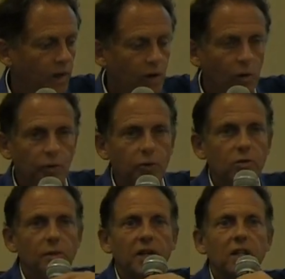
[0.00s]
we go through
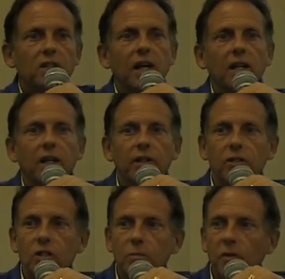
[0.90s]
some intake
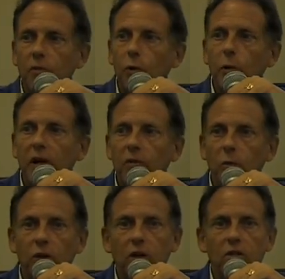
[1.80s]
clearances before we ever
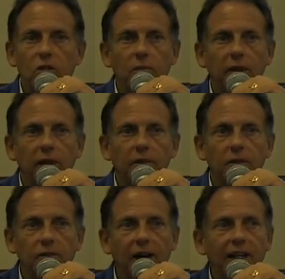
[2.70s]
work on somebody
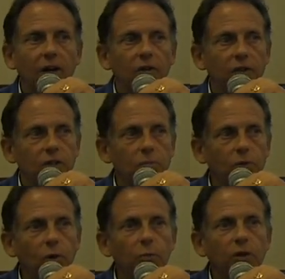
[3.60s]
to find out if it's
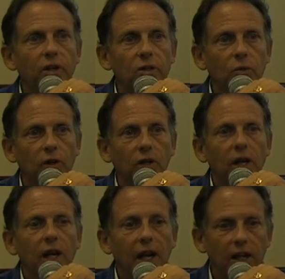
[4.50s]
appropriate to work
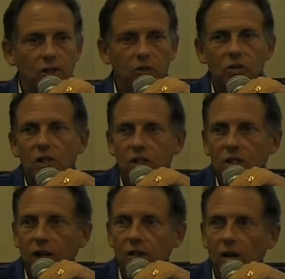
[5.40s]
and use this
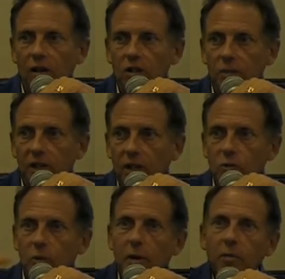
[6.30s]
technology.
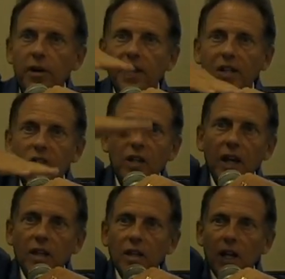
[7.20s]
Because remember, on that
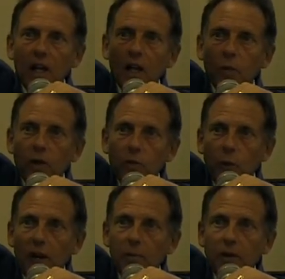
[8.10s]
scale, it works
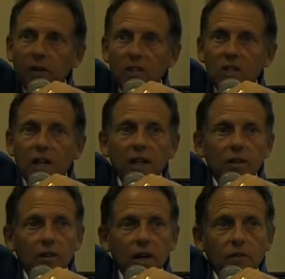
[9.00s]
way up there at the
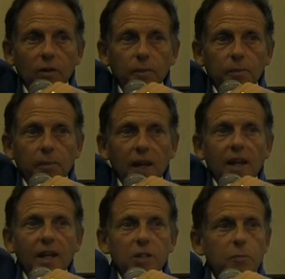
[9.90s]
scalar level.
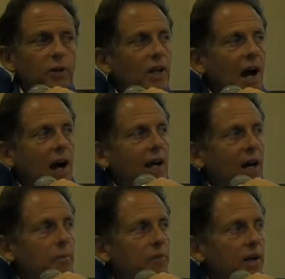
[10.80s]
It's pretty high
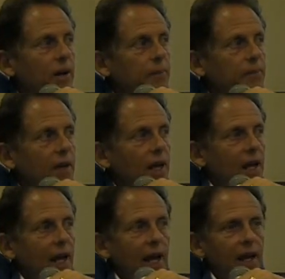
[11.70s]
up there.
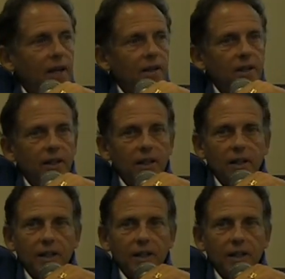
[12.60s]
And